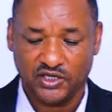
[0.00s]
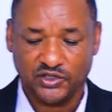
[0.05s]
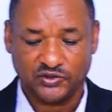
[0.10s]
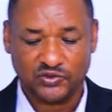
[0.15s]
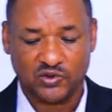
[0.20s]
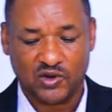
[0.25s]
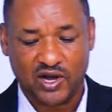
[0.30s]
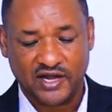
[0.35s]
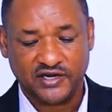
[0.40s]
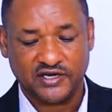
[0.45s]

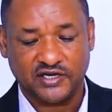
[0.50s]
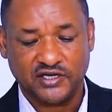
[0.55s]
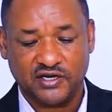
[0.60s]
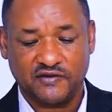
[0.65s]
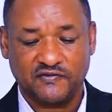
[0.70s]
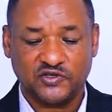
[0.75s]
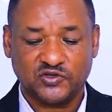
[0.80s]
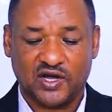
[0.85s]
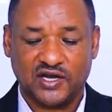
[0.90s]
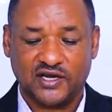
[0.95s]
to an
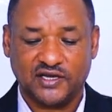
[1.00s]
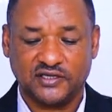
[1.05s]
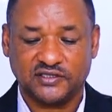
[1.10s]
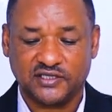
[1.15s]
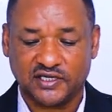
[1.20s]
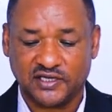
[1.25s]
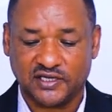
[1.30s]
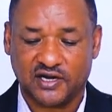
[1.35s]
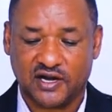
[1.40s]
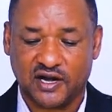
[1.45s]
individual, and
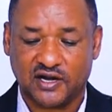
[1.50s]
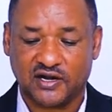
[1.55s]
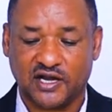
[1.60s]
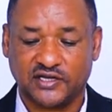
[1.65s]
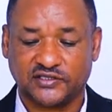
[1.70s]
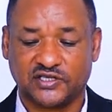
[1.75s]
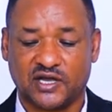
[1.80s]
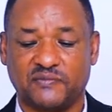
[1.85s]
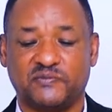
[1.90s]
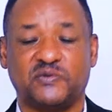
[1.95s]
general
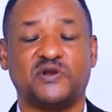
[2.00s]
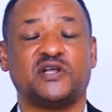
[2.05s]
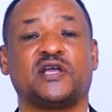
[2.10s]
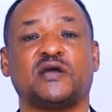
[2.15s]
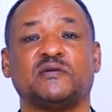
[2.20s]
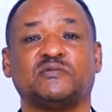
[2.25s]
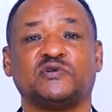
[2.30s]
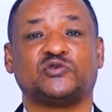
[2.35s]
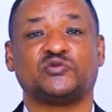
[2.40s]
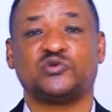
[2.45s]
rights
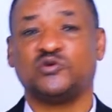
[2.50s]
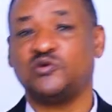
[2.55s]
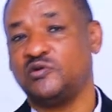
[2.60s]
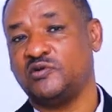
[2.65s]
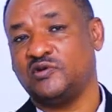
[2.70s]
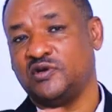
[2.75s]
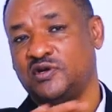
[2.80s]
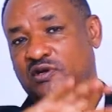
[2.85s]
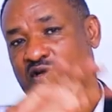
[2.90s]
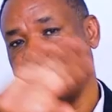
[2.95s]
applicable
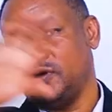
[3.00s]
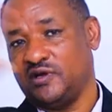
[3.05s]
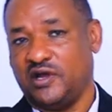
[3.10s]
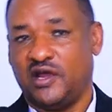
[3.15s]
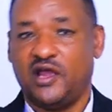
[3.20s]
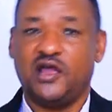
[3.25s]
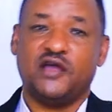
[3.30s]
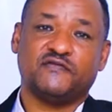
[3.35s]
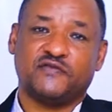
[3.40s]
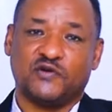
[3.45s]
to
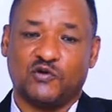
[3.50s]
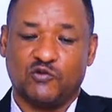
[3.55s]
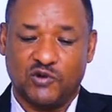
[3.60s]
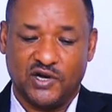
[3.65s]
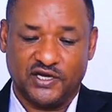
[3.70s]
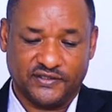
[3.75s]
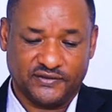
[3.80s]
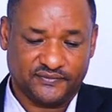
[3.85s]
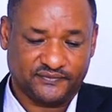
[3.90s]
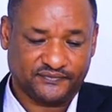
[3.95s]

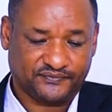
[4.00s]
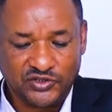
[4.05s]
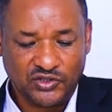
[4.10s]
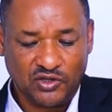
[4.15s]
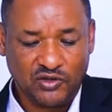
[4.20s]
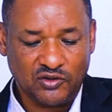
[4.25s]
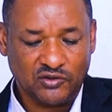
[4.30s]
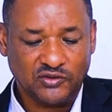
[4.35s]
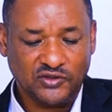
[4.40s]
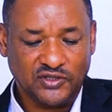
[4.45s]
everyone.
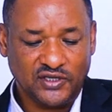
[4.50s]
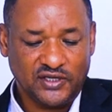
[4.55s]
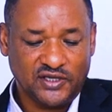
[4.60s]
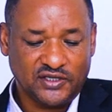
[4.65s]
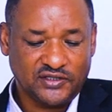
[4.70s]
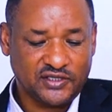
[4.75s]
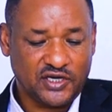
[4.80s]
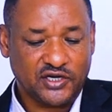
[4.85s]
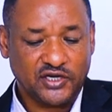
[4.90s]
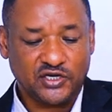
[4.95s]
So
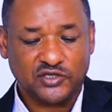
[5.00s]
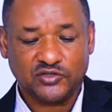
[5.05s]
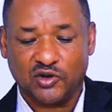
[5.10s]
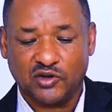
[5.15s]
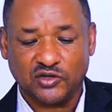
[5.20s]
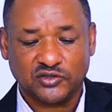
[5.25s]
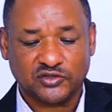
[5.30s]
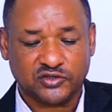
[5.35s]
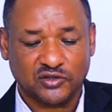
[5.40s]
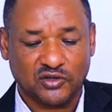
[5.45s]
there is
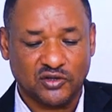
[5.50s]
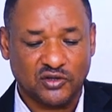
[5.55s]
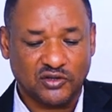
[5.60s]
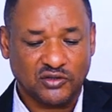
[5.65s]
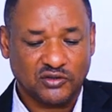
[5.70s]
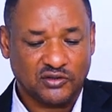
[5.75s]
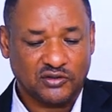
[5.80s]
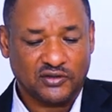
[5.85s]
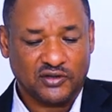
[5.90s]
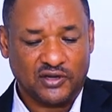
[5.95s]

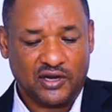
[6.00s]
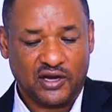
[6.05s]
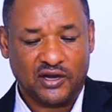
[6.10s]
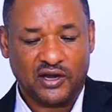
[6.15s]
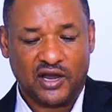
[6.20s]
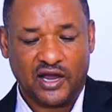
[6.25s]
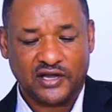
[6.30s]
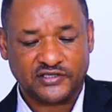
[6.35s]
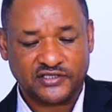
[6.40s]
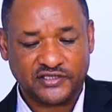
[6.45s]
also,
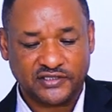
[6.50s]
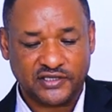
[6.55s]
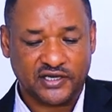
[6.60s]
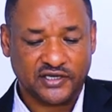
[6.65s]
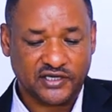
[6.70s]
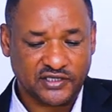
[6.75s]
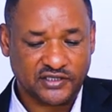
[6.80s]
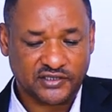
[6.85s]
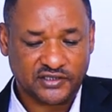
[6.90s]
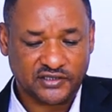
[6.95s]
as there
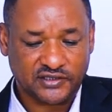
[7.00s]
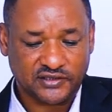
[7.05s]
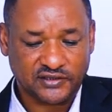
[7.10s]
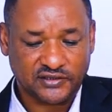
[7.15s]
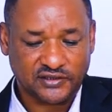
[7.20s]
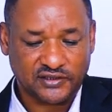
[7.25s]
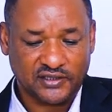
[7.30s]
is